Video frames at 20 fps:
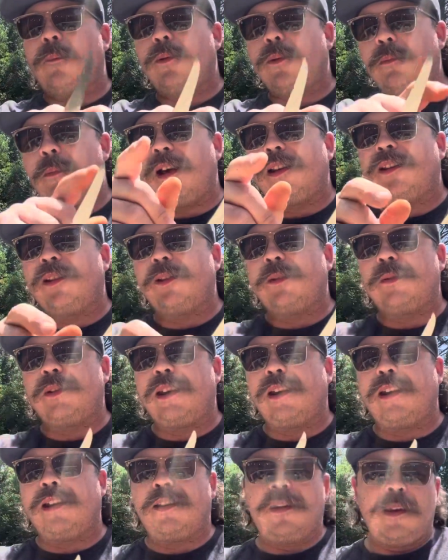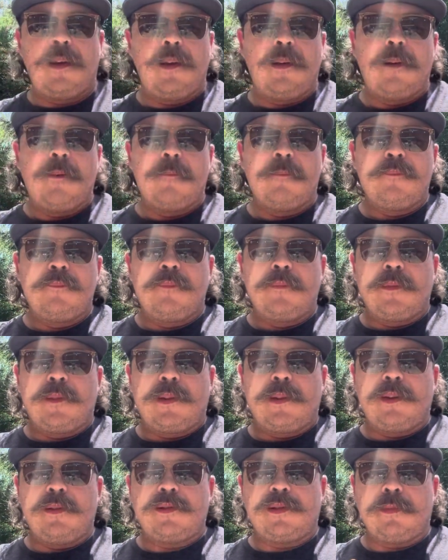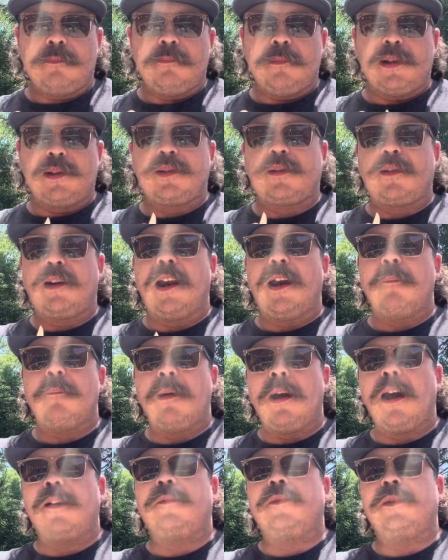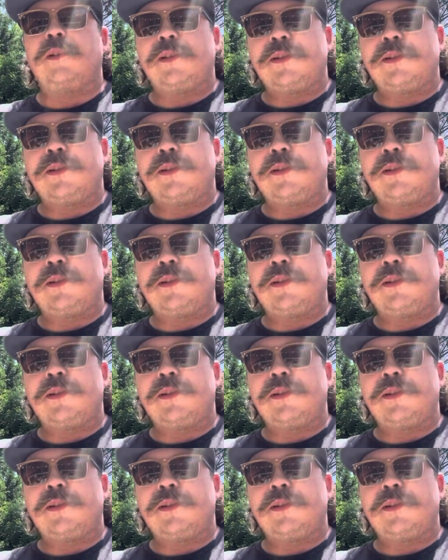We might do that. Do some Muskrat Mafia